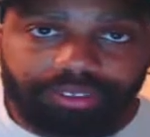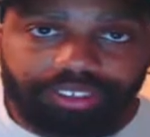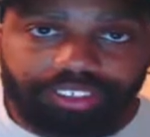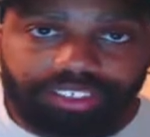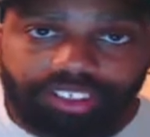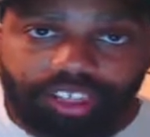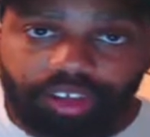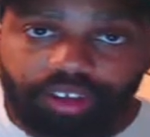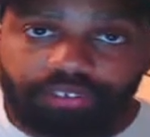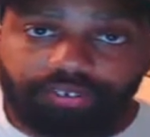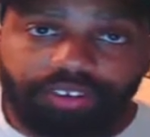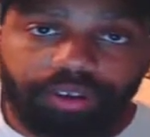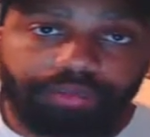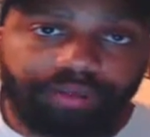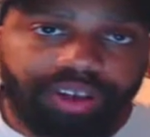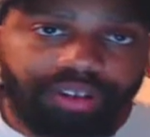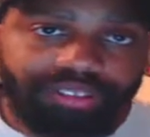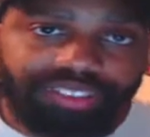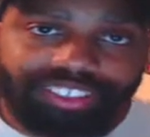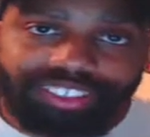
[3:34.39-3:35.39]
So if you're
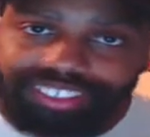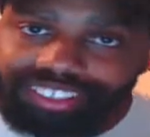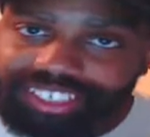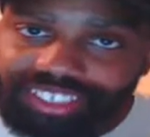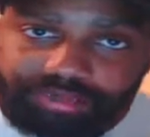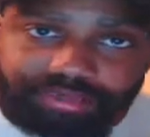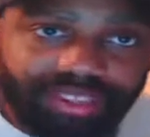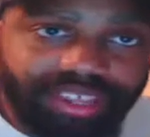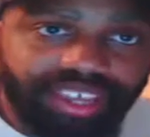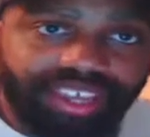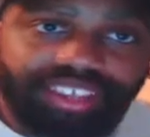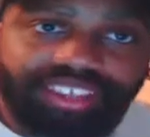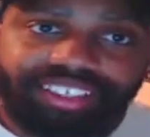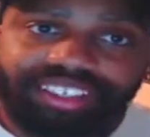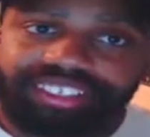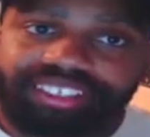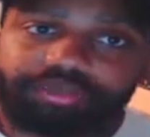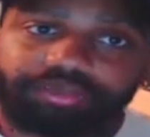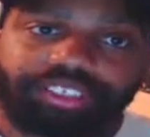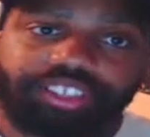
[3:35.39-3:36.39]
playing with this team
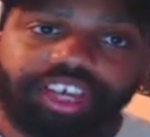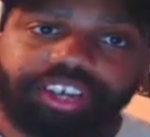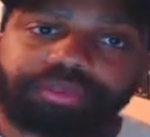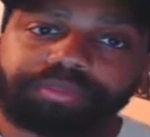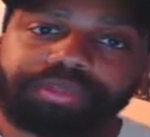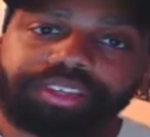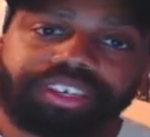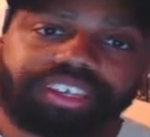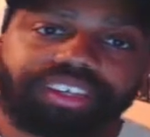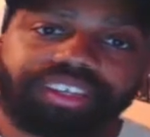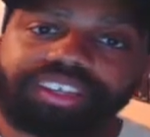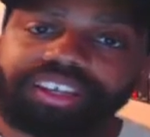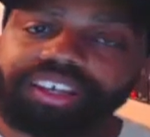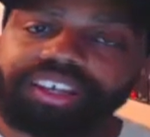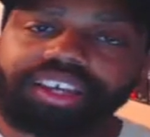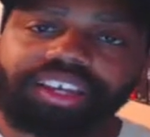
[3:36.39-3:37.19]
is going to be